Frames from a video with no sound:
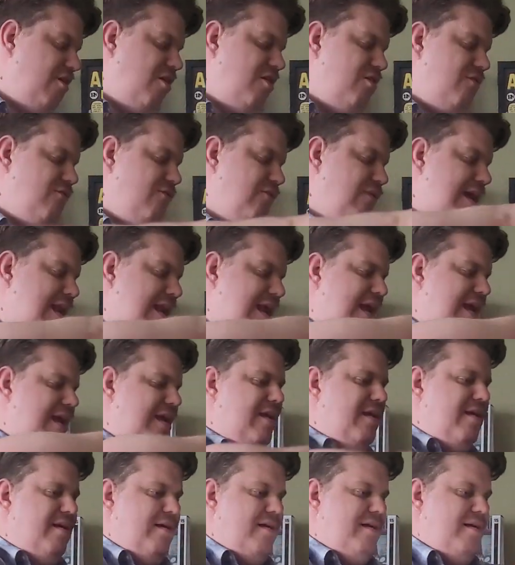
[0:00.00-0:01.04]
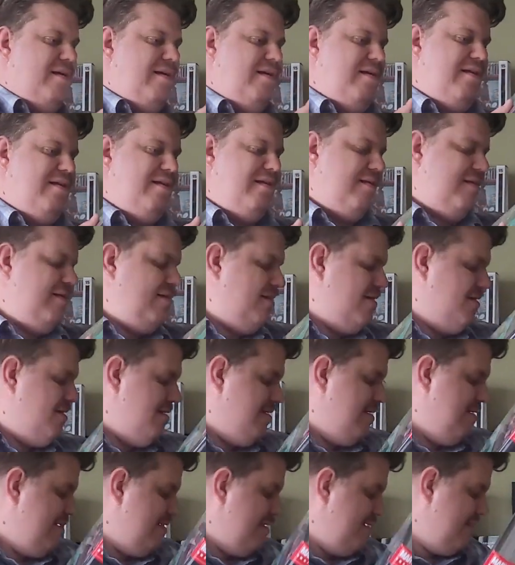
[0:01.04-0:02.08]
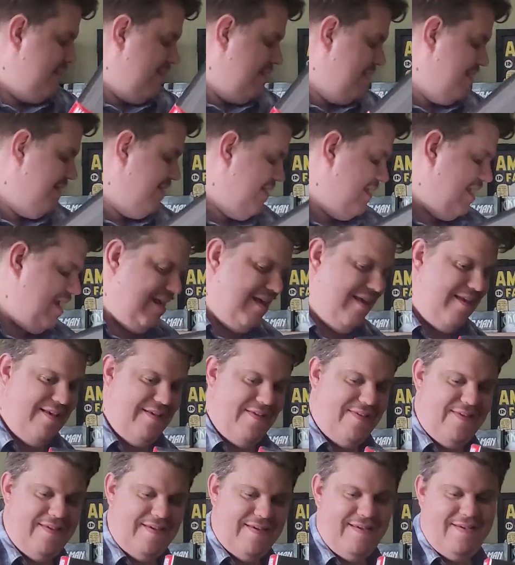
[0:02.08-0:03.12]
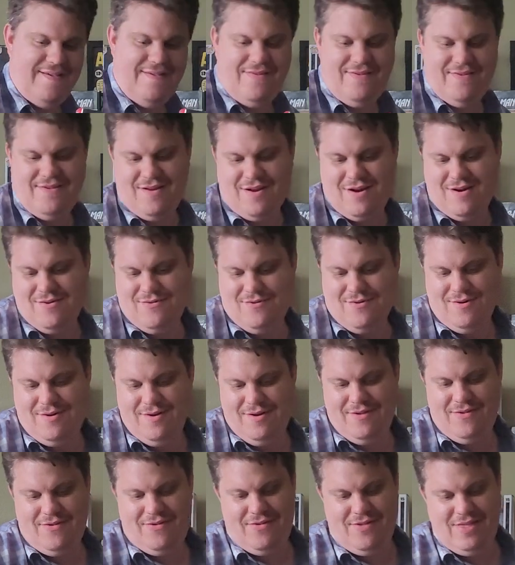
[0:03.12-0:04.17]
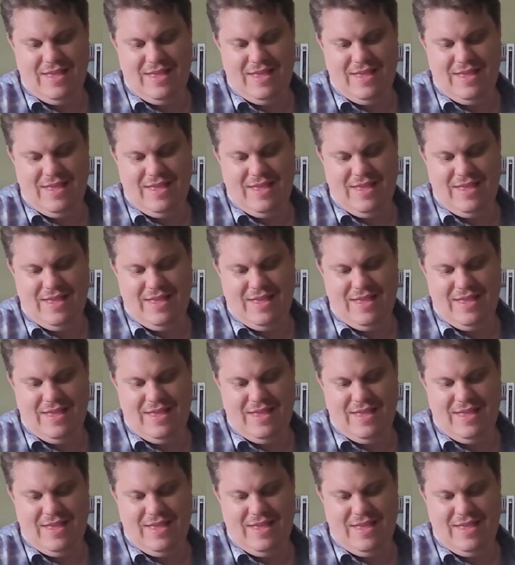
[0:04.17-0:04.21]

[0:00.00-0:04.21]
already. This is Star Wars,